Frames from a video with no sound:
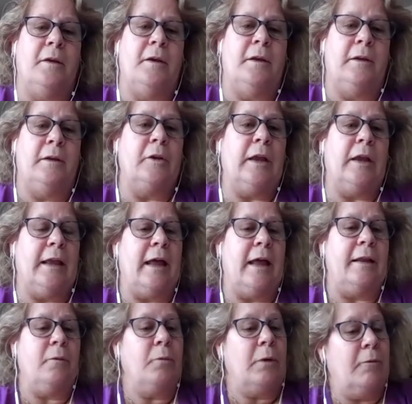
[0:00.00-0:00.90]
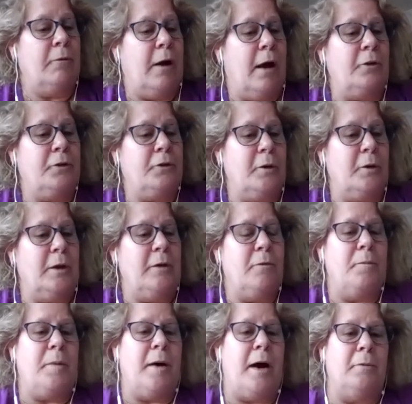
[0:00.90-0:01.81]
looking at it. We also even
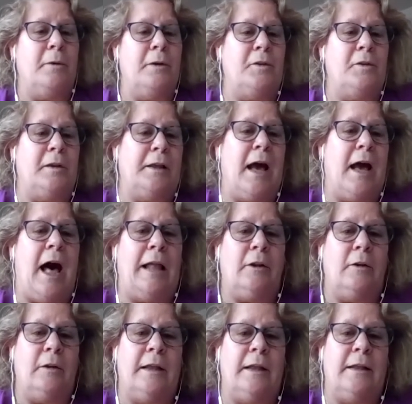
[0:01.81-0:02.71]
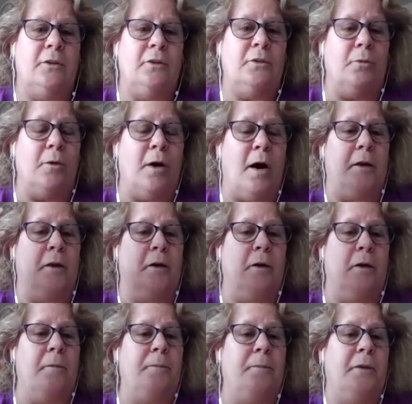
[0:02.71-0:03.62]
bought recently a HoloLens on
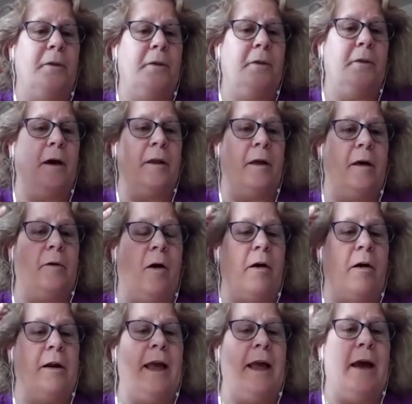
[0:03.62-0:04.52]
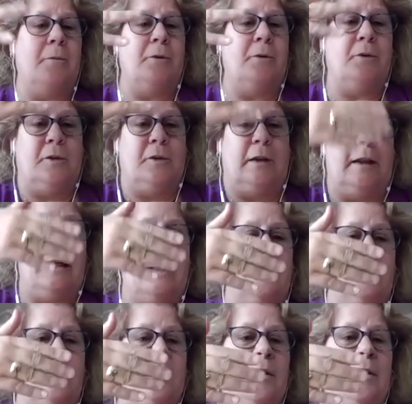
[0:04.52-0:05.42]
a hard hat, which is a
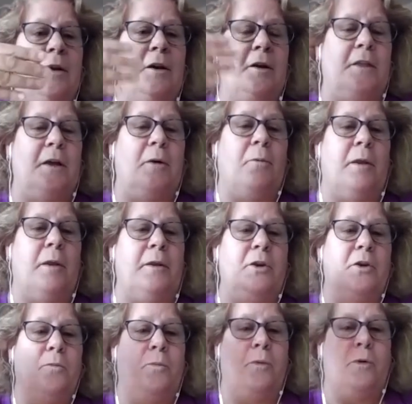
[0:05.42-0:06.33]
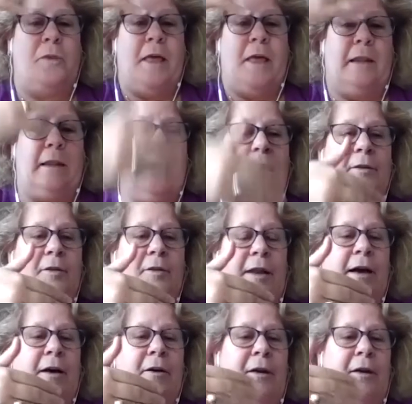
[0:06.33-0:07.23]
lens that when you put that lens
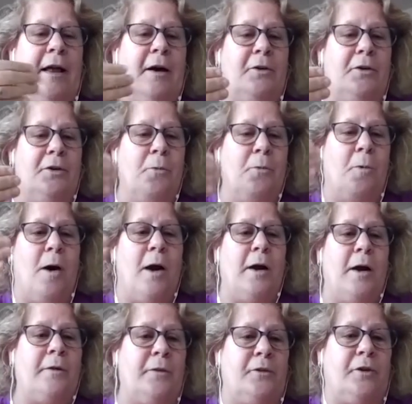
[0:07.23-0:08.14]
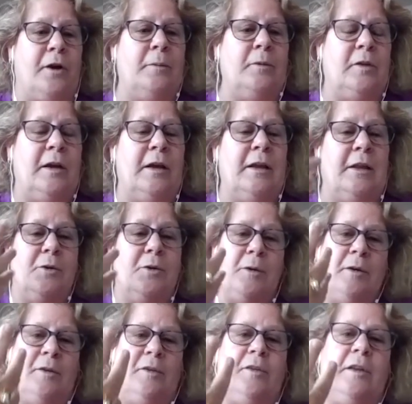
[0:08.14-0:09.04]
down, now you walk the job site and you
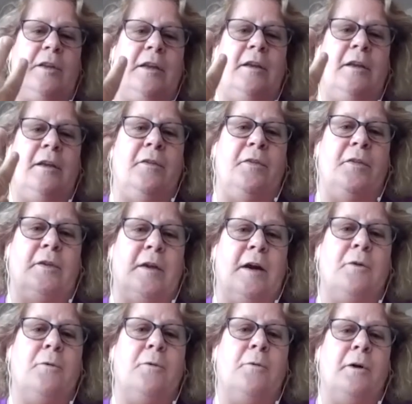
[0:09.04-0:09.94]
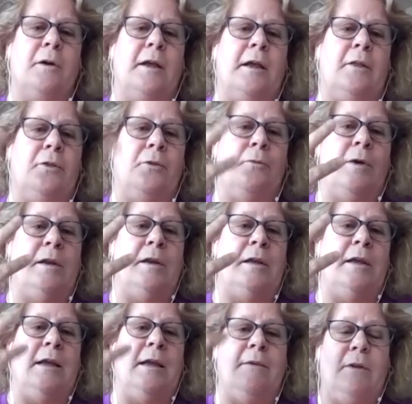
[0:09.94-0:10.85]
can see the ductwork in 3D,
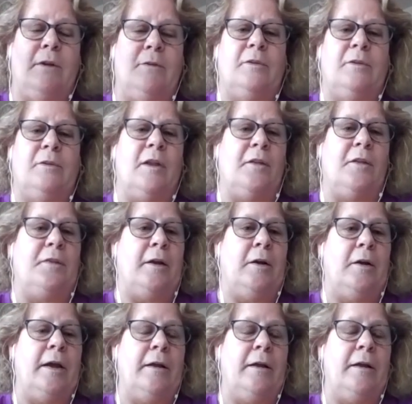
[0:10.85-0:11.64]
even if it's not there yet.